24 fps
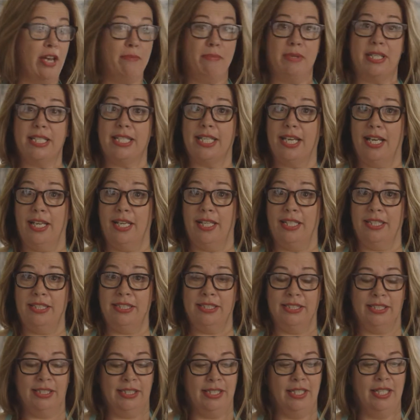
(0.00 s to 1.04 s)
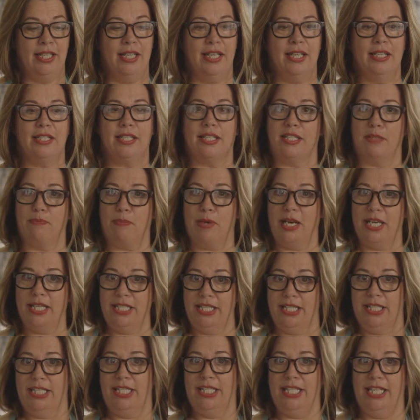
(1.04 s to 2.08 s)
masala is a
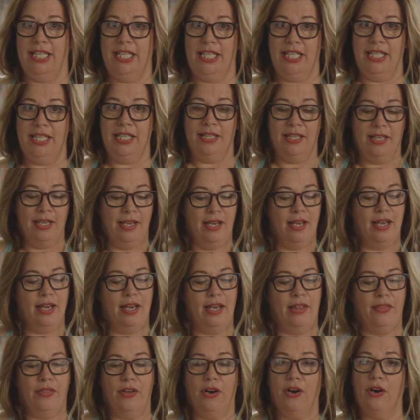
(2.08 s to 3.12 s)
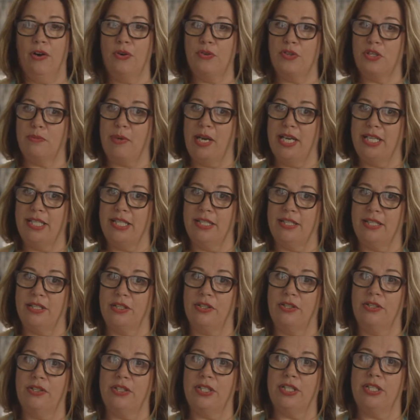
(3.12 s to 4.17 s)
spiced tea, and the whole spices are
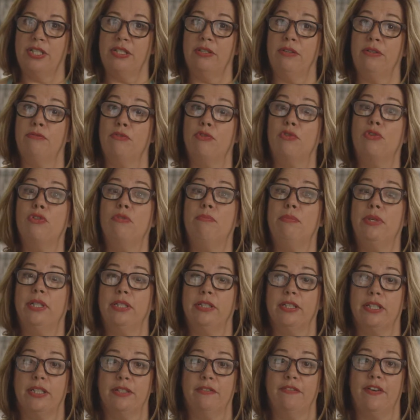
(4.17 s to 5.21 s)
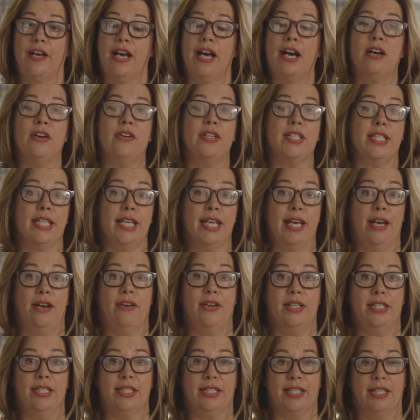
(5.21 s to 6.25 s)
cooked in raw milk for hours and
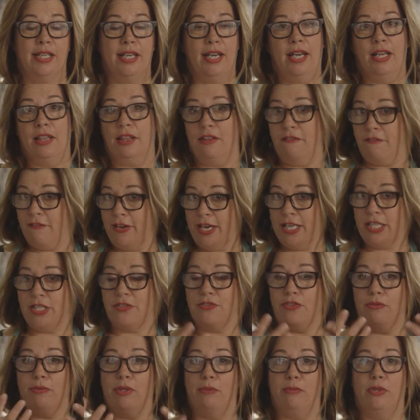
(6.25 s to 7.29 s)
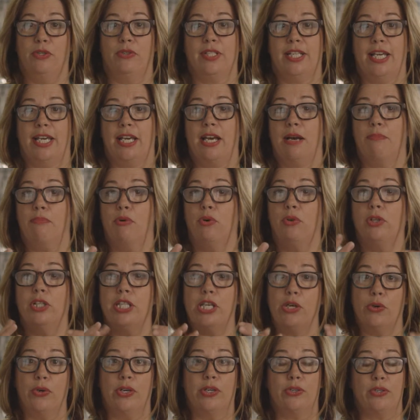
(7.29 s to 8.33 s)
hours. The fats from the milk take up all the
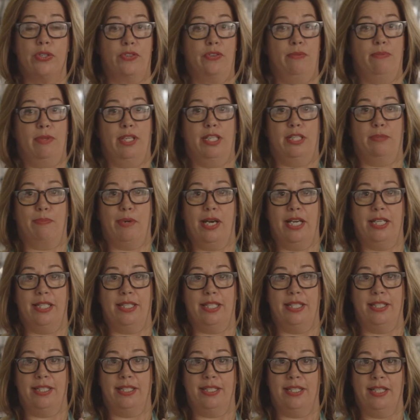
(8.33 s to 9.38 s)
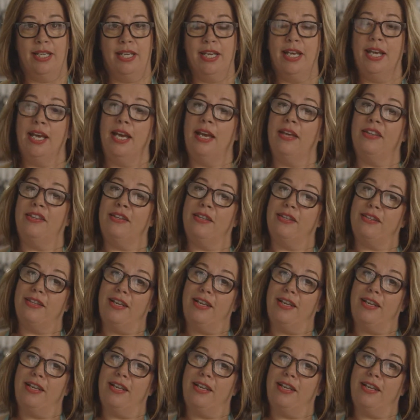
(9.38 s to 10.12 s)
oils from the spices, and at